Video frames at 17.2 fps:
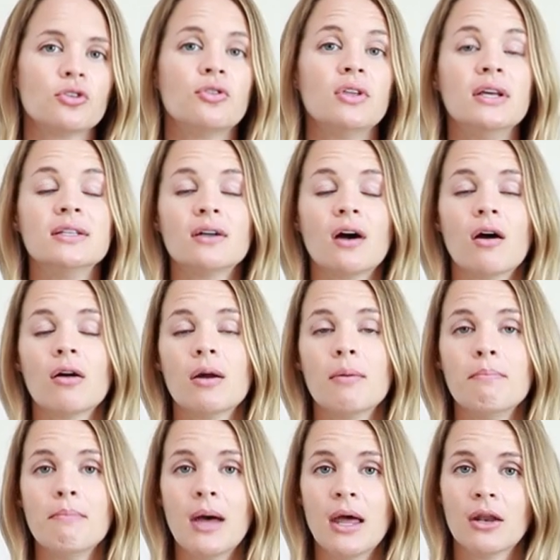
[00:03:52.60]
So these are
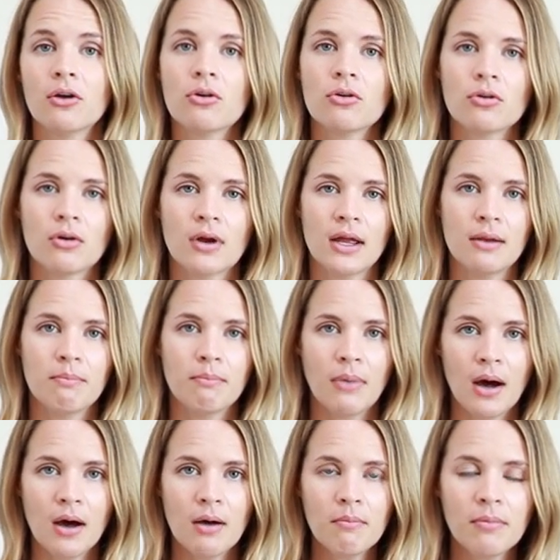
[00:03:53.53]
a medical grade
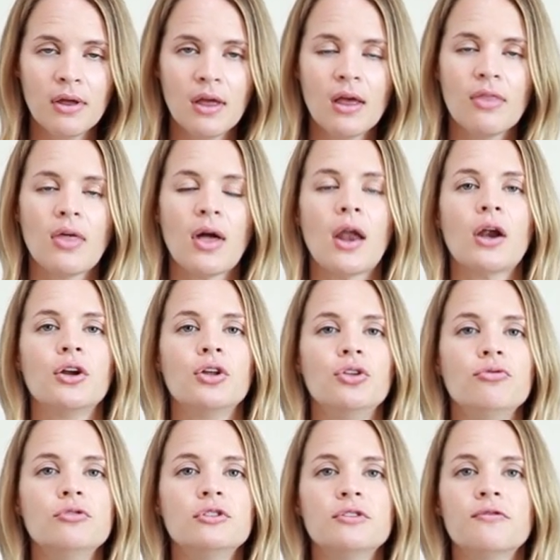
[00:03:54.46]
pump that are
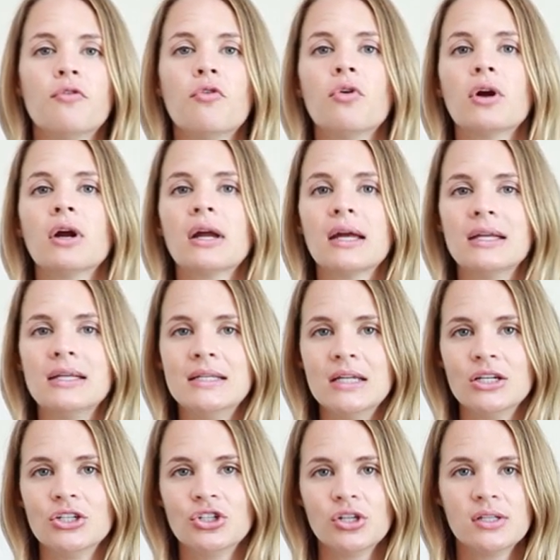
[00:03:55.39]
used for
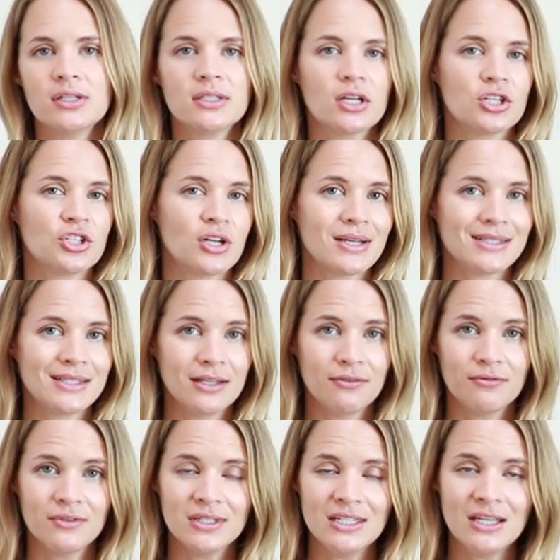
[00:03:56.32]
conditions such as
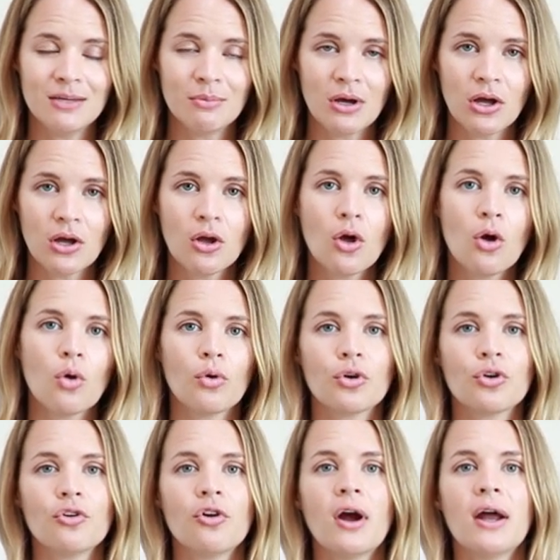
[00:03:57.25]
lymphedema or
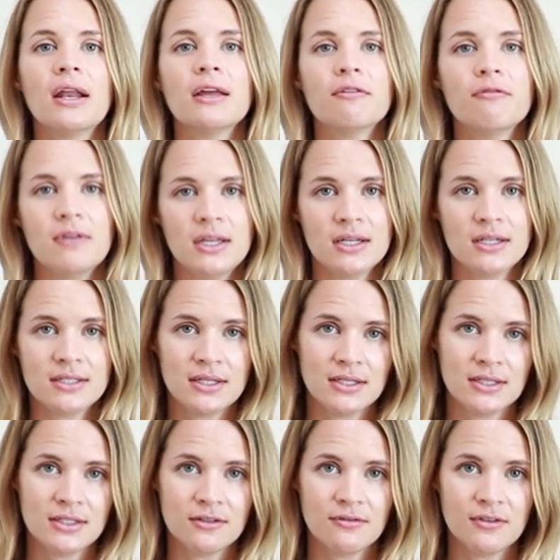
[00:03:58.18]
chronic venous
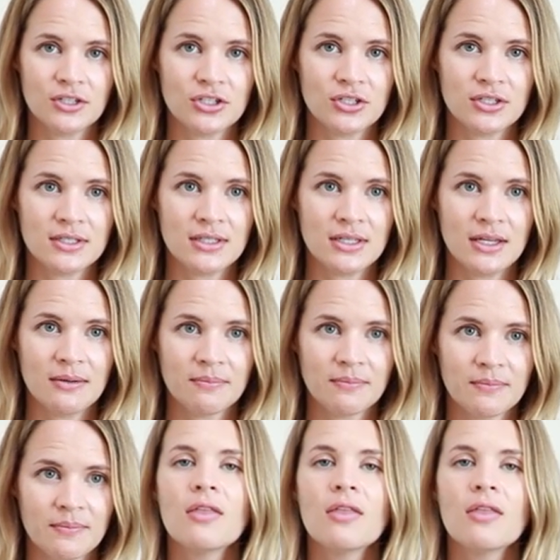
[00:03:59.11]
insufficiency.